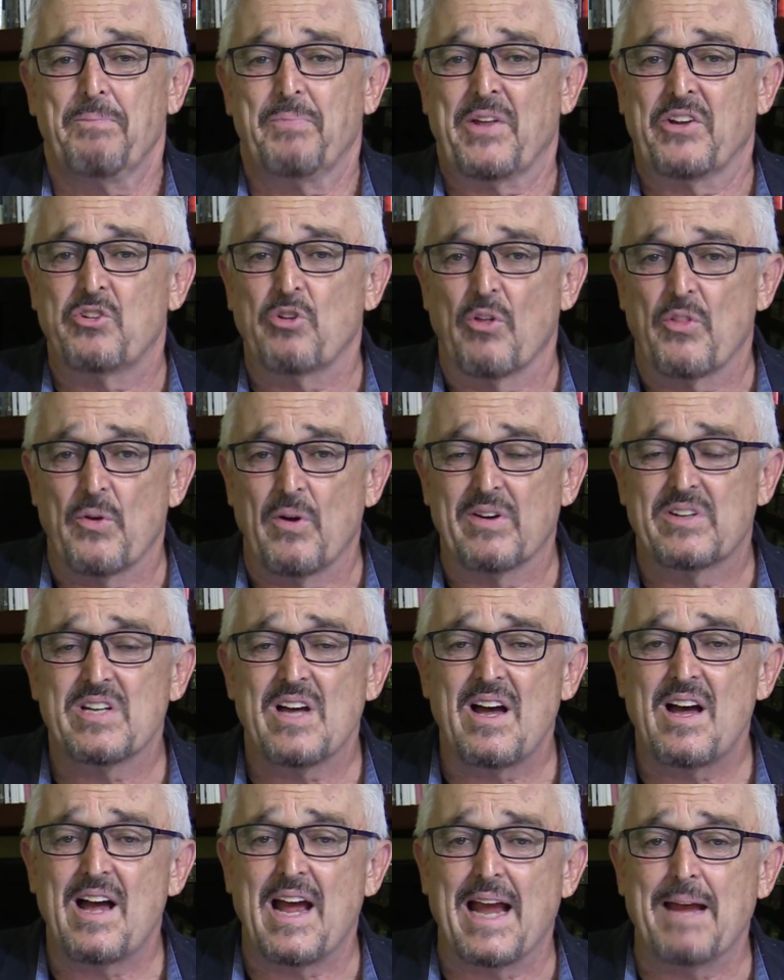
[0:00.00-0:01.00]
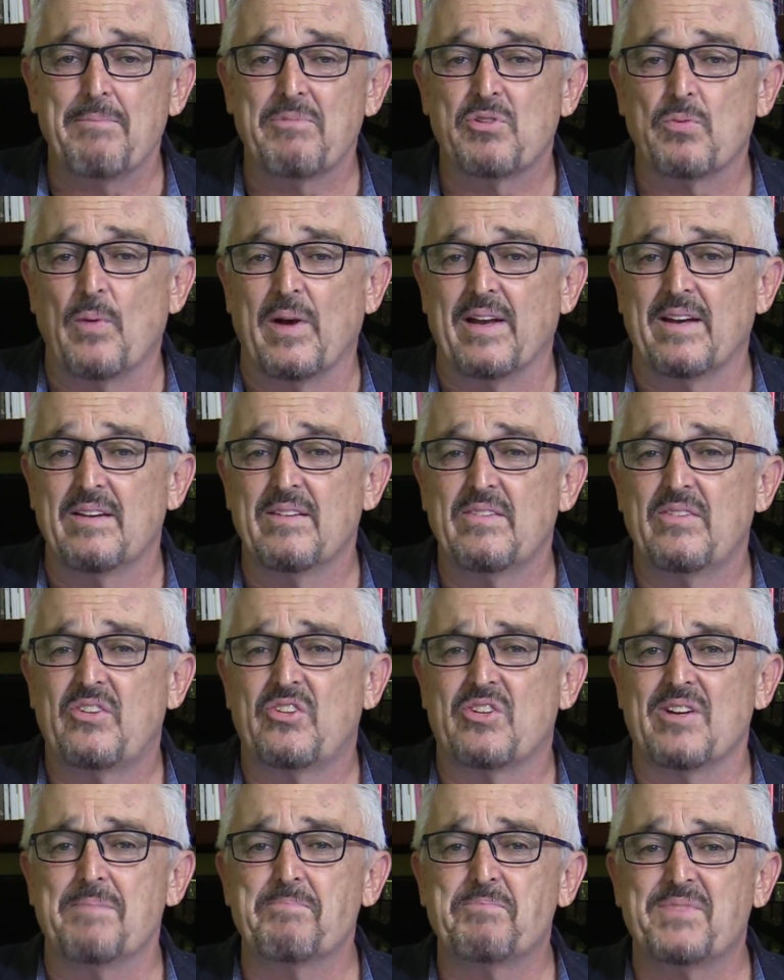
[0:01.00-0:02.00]
And so there are times when
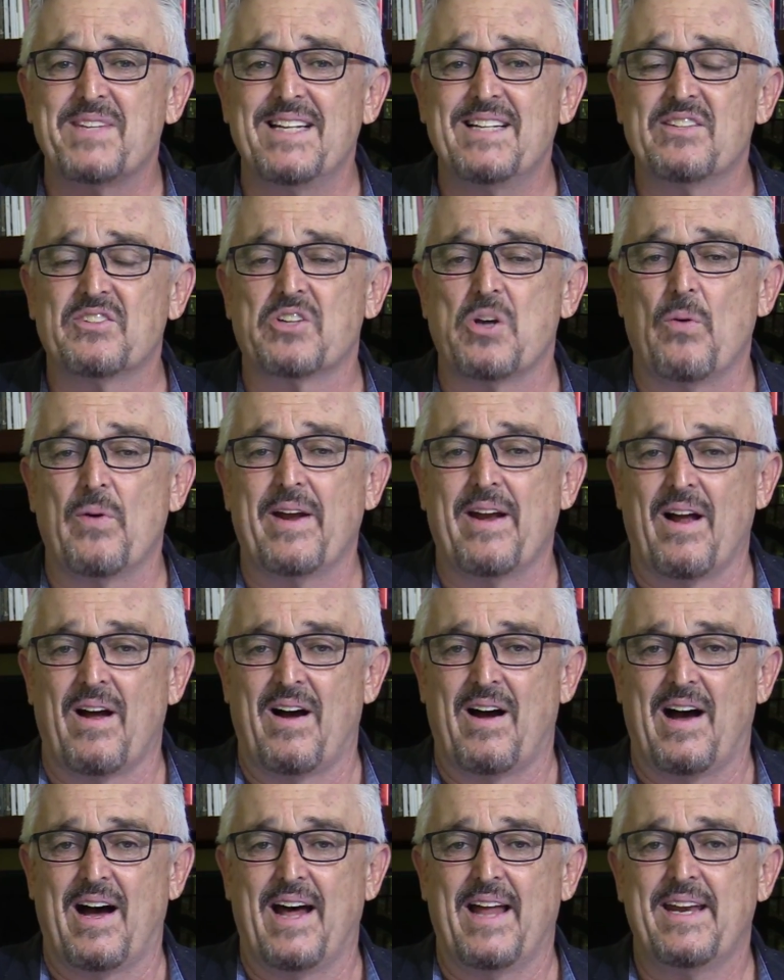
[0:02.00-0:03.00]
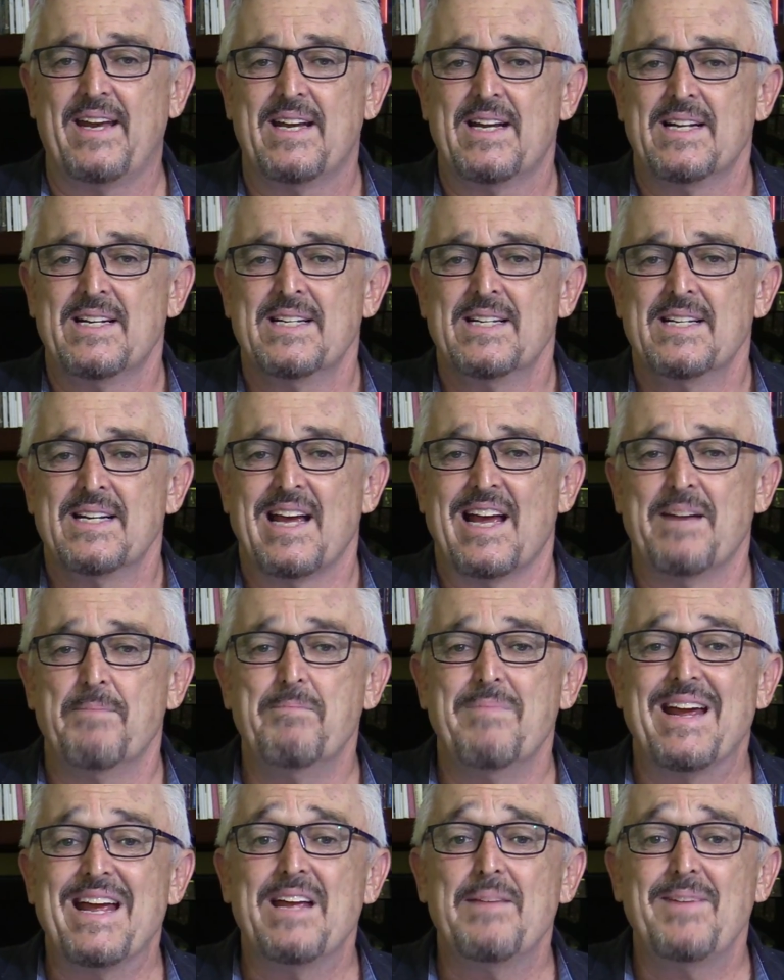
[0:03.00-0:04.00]
something is going on,
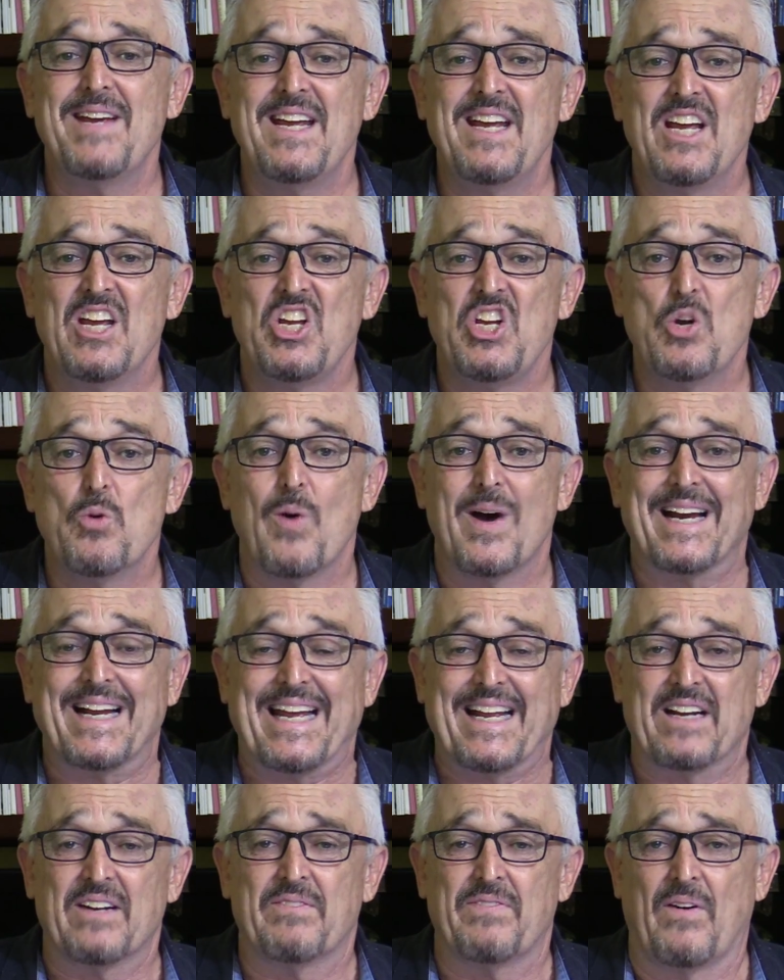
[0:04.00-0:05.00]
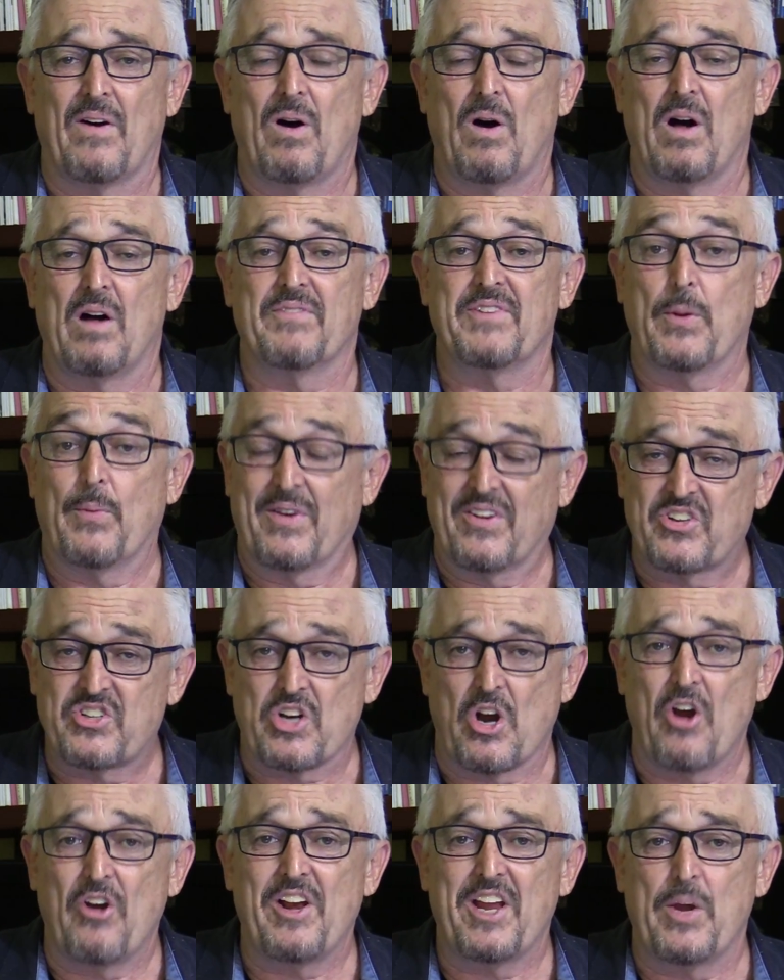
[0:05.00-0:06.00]
and maybe you want to get involved. You want to
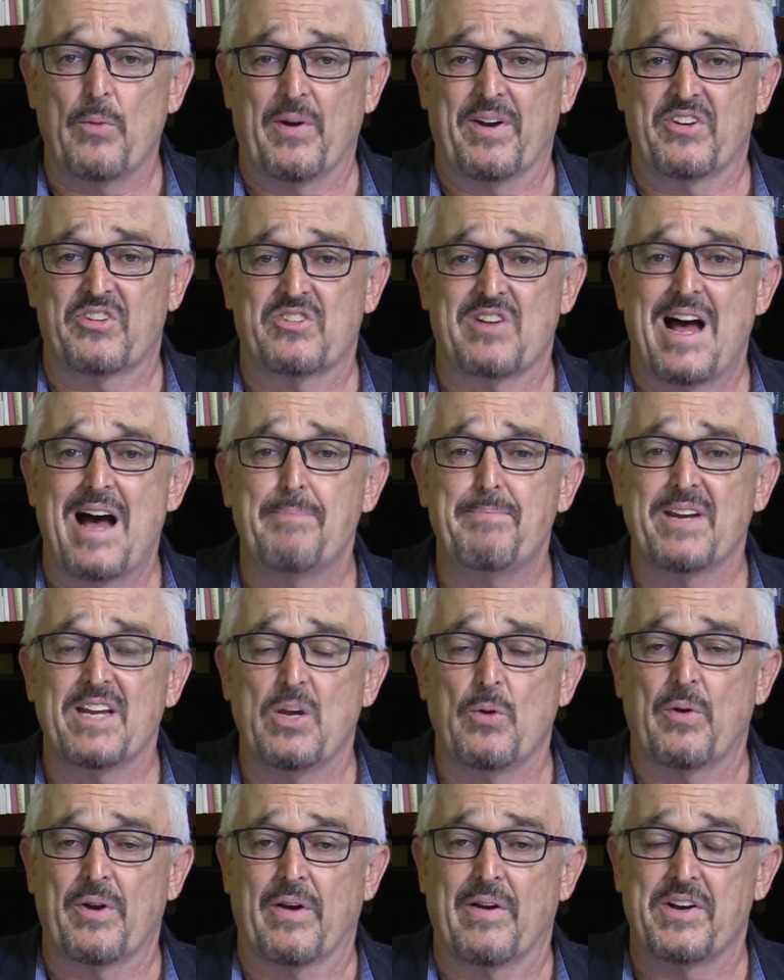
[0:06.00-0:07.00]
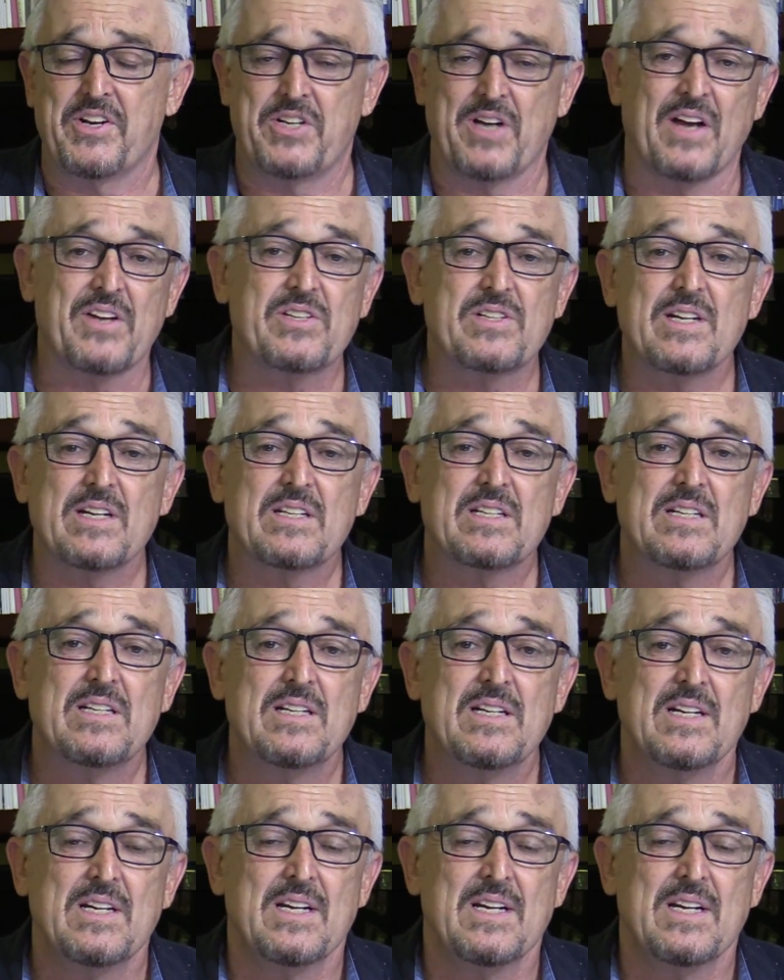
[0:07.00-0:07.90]
start it, you want to stop it, you want to adjust it.